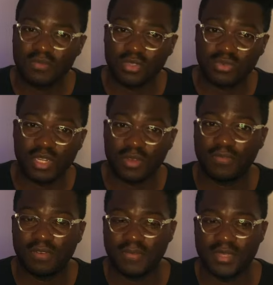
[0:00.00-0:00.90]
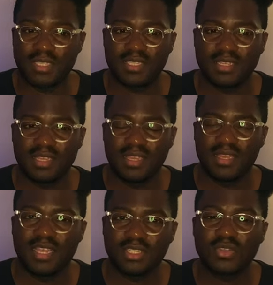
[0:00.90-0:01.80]
was really off limits.
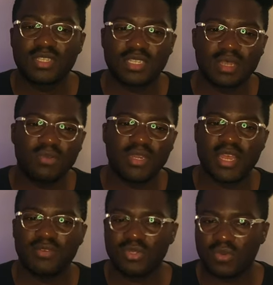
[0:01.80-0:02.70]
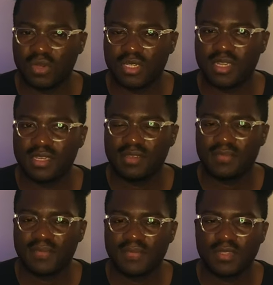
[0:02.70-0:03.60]
As long as someone else wanted it,
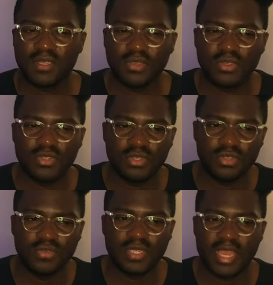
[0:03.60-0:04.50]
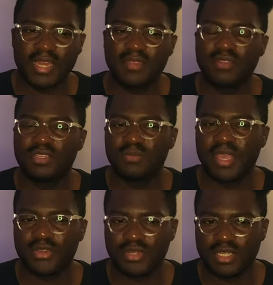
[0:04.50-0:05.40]
you could use anything to
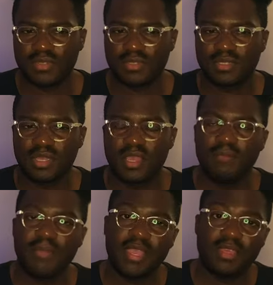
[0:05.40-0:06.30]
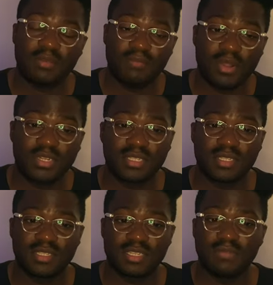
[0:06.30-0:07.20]
make your deals, making the barter
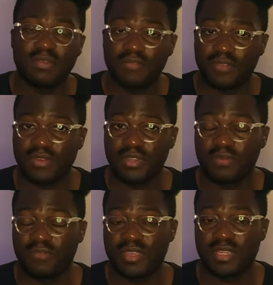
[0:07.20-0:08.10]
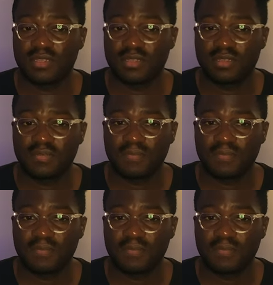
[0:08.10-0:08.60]
system very convenient.